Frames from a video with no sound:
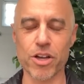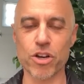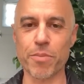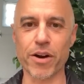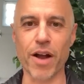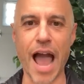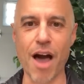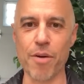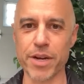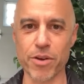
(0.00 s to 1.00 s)
no matter
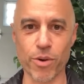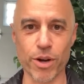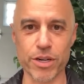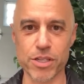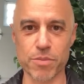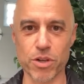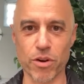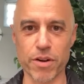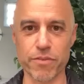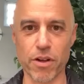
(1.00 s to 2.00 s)
how many organisms are
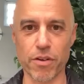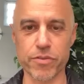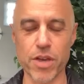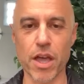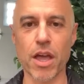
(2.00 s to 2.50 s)
involved,